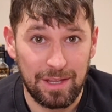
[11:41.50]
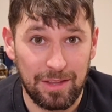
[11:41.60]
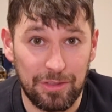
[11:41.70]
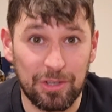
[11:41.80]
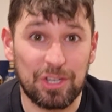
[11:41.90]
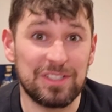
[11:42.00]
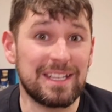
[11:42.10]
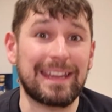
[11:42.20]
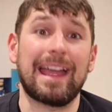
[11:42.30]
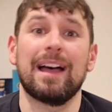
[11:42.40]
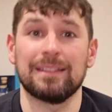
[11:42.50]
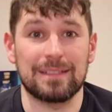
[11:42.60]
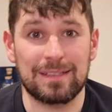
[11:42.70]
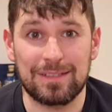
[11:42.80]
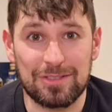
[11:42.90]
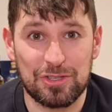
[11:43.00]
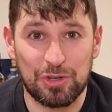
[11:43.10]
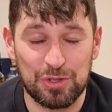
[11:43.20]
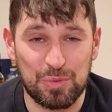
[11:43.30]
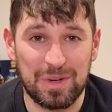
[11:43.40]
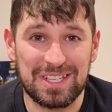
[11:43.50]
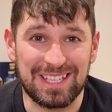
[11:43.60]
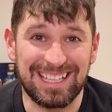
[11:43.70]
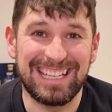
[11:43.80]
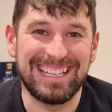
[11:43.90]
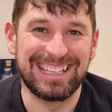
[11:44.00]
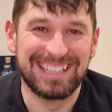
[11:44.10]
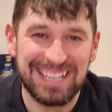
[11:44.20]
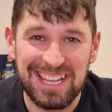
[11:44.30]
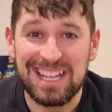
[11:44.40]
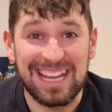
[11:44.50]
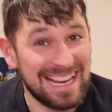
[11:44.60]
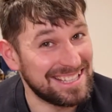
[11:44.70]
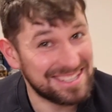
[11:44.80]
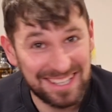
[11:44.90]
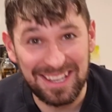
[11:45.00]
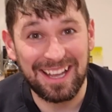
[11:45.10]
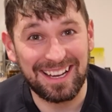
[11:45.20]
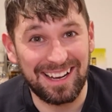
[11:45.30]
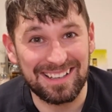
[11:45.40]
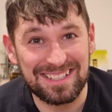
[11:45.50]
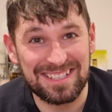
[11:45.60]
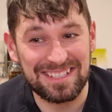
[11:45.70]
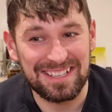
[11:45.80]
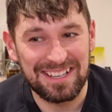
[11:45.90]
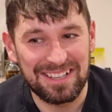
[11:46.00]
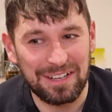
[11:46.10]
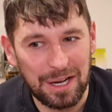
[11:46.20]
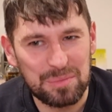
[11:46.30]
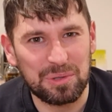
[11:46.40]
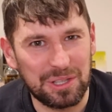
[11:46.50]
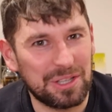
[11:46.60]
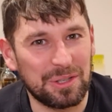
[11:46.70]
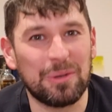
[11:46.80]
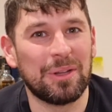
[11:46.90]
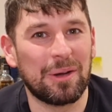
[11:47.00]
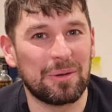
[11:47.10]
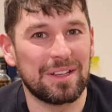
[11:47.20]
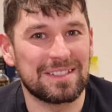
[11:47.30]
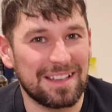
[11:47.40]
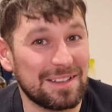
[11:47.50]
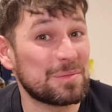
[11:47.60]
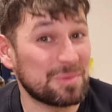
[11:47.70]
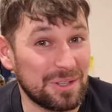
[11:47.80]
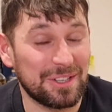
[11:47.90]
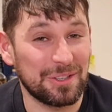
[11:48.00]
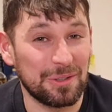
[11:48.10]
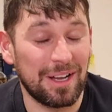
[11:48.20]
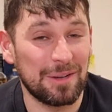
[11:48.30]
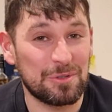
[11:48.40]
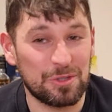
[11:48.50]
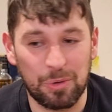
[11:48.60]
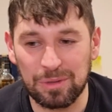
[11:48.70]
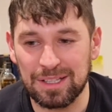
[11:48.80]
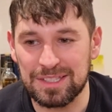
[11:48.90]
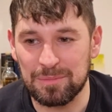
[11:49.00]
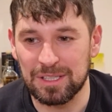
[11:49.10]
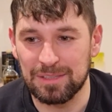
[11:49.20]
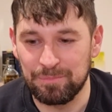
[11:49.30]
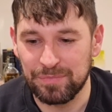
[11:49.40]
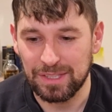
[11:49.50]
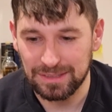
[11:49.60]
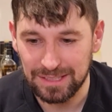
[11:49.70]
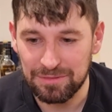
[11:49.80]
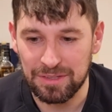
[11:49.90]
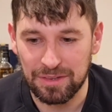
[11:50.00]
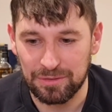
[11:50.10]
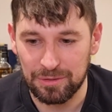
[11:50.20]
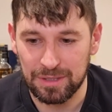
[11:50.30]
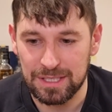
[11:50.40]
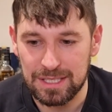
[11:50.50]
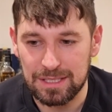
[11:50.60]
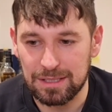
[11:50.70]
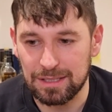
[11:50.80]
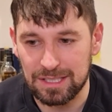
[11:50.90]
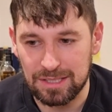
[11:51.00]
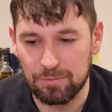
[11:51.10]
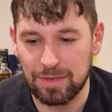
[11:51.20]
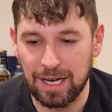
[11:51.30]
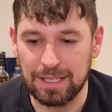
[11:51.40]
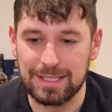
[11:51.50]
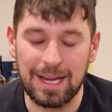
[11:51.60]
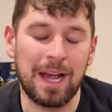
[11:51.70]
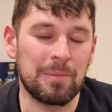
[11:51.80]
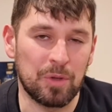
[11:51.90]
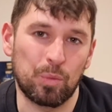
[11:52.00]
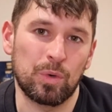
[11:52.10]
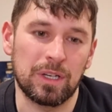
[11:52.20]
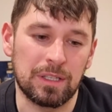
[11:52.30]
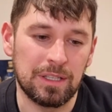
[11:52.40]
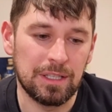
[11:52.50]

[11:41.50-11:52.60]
that can decant Scotch whiskey into their casks, that's pretty cool nowadays. That is pretty cool. I'm so glad to be living through this kind of time that we're in,